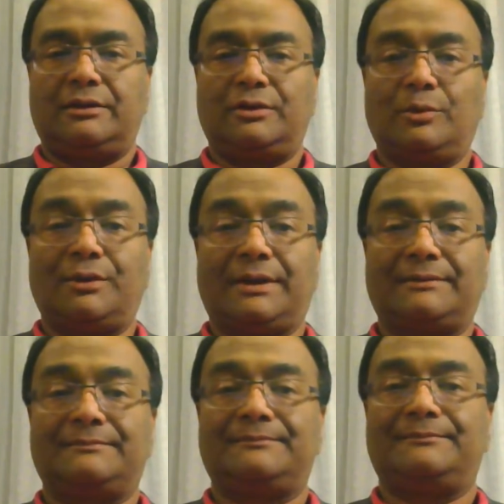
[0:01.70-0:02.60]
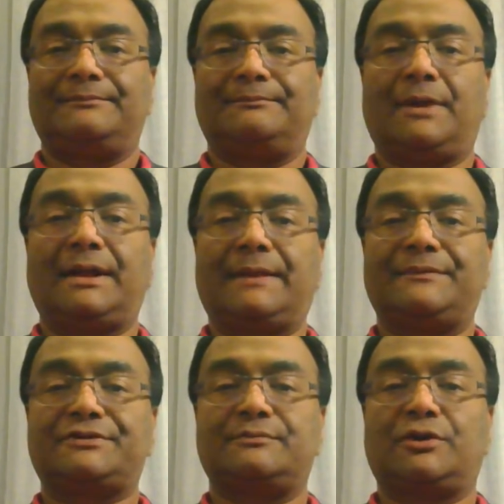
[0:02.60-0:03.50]
Good morning. My name
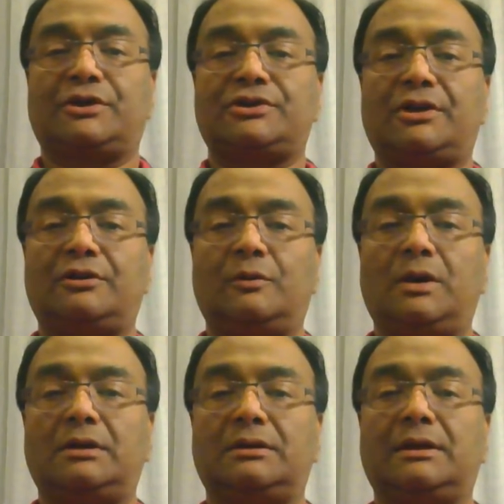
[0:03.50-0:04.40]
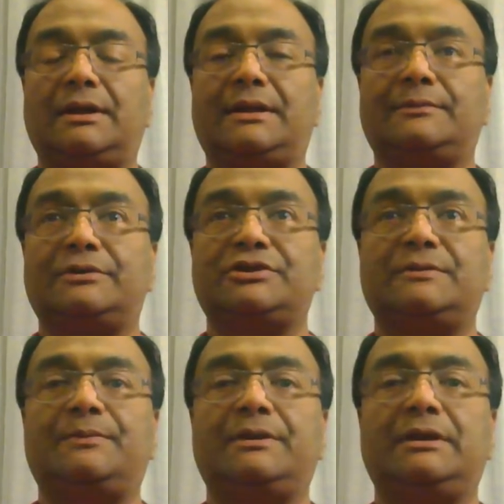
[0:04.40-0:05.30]
is Mukesh Haikerwal, and I'm a
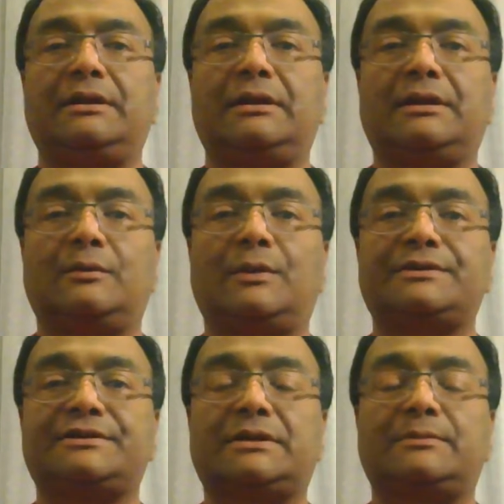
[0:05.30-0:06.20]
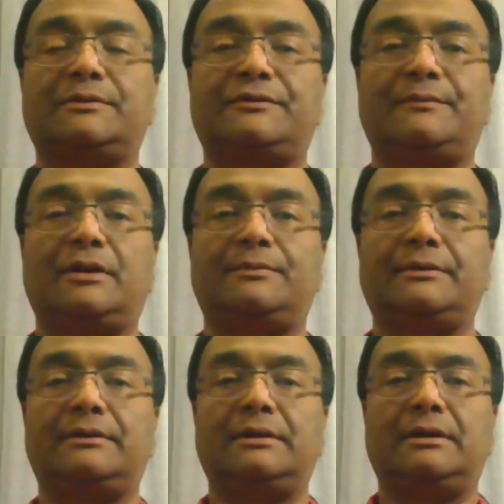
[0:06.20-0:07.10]
GP in the western suburbs of
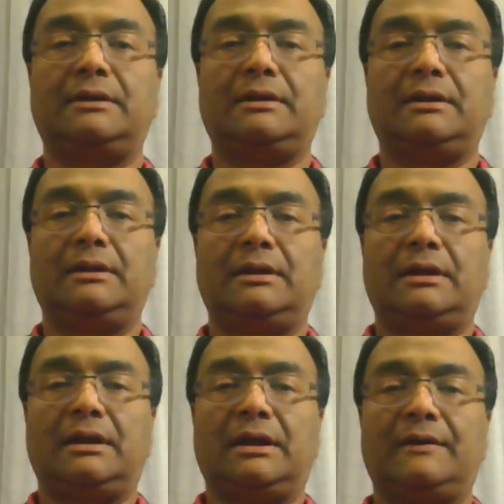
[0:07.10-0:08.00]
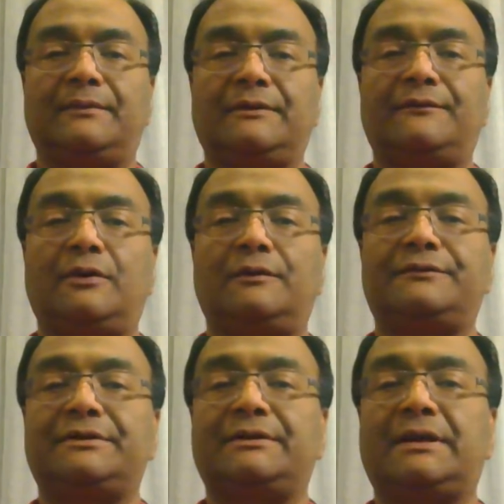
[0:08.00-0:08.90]
Melbourne. I've been
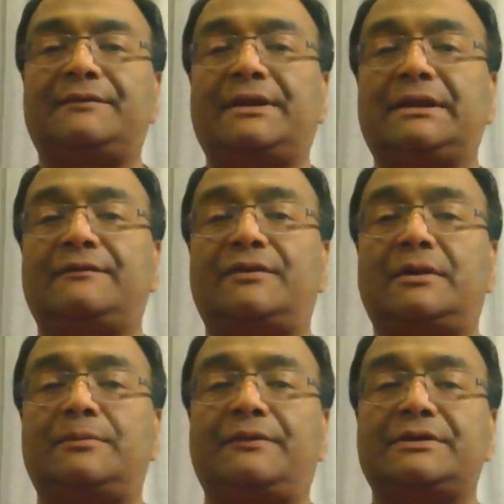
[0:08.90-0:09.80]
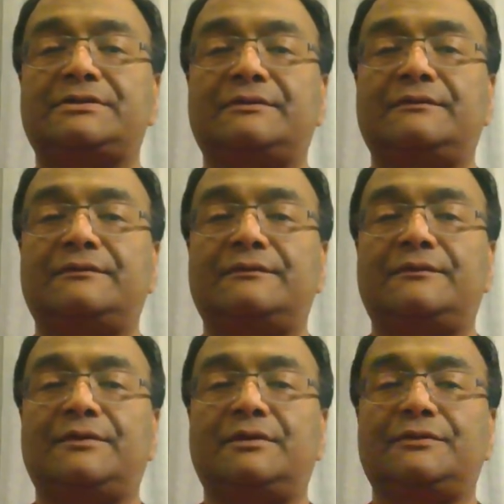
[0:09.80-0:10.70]
involved in advocating for our profession
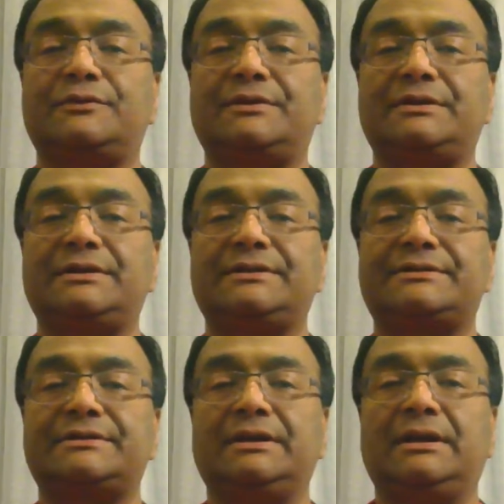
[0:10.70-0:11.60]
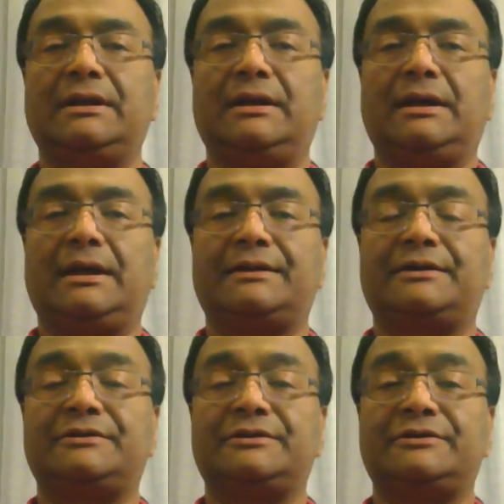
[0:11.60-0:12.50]
for over 20 years and
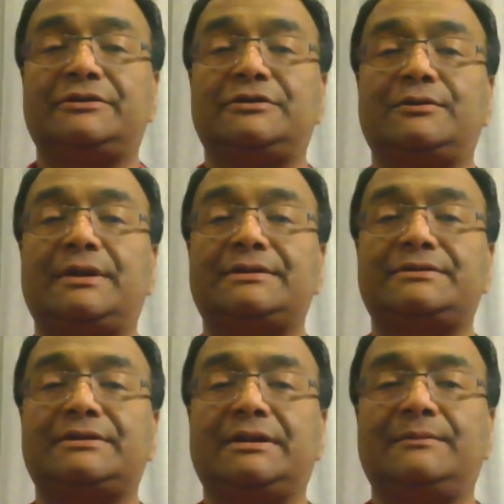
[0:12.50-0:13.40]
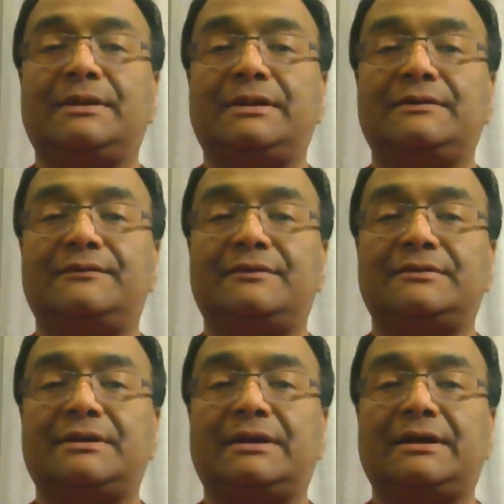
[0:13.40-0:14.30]
continue to do that in many
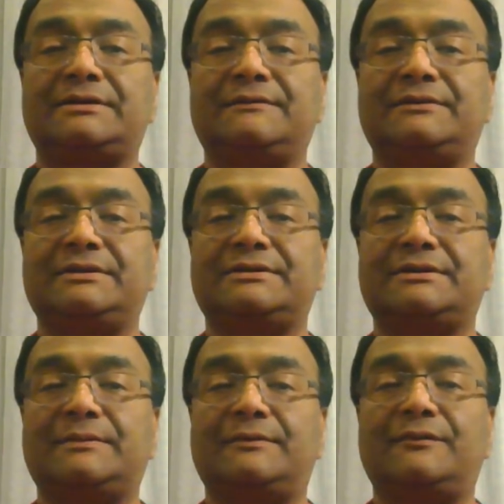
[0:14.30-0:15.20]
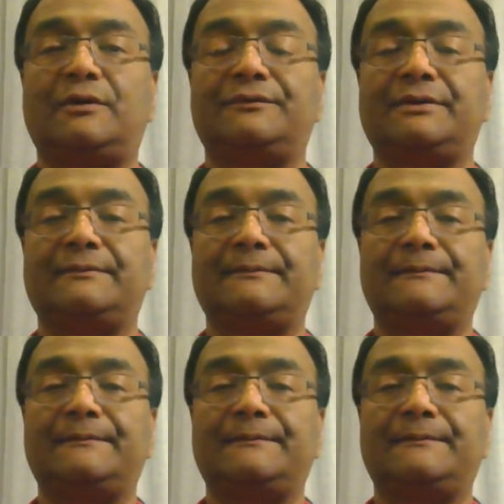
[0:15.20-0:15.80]
different activities that I'm involved in.